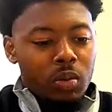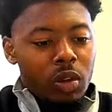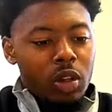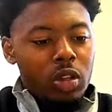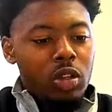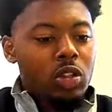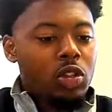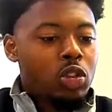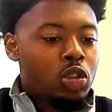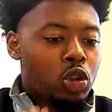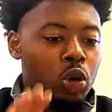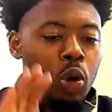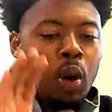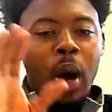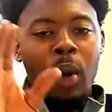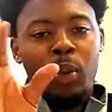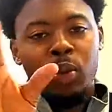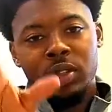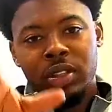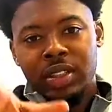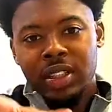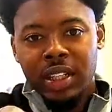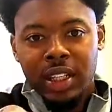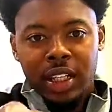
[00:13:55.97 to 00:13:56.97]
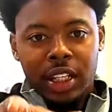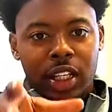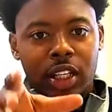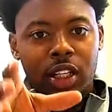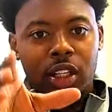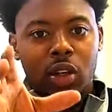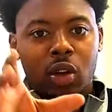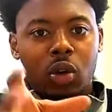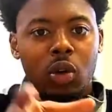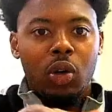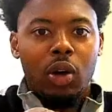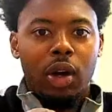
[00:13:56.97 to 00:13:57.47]
So I was
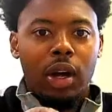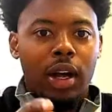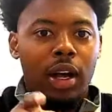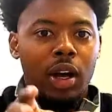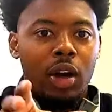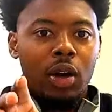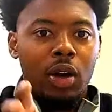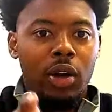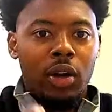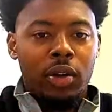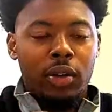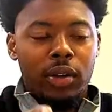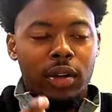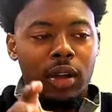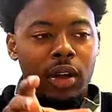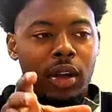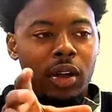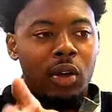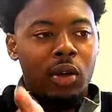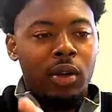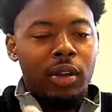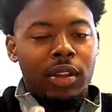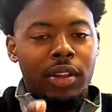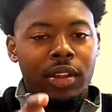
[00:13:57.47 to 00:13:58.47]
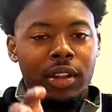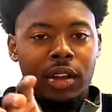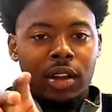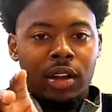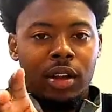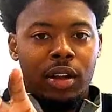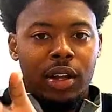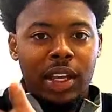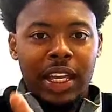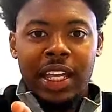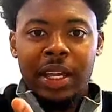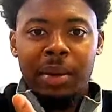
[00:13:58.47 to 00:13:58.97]
looking on
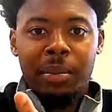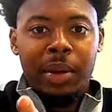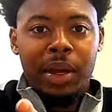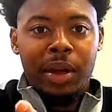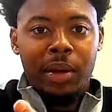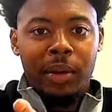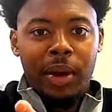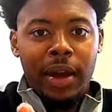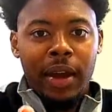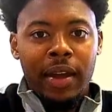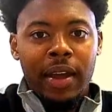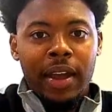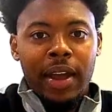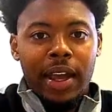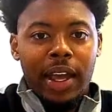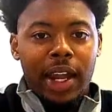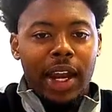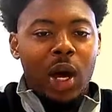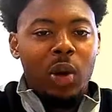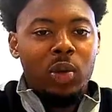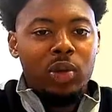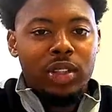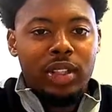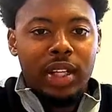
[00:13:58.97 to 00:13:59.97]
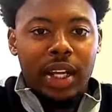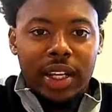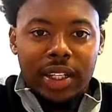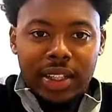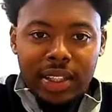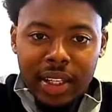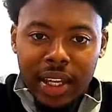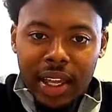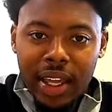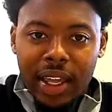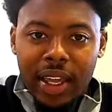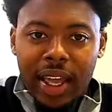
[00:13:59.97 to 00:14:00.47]
eBay, right? And I was like,
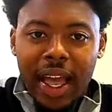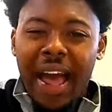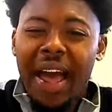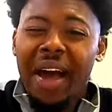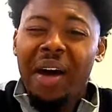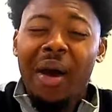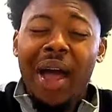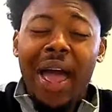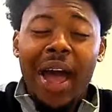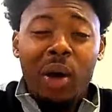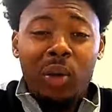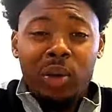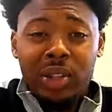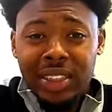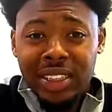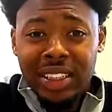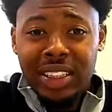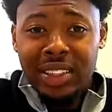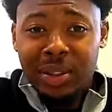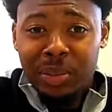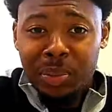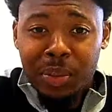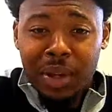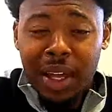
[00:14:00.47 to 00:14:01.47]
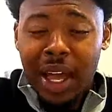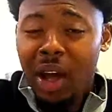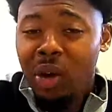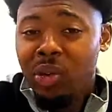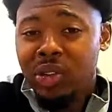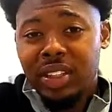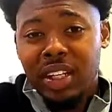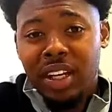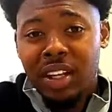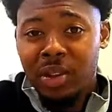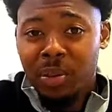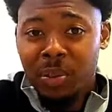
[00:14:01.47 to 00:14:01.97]
dang, how is
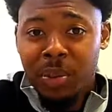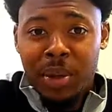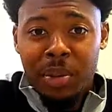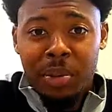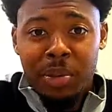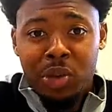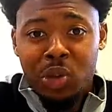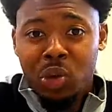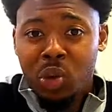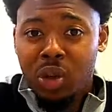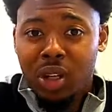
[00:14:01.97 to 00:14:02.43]
other people doing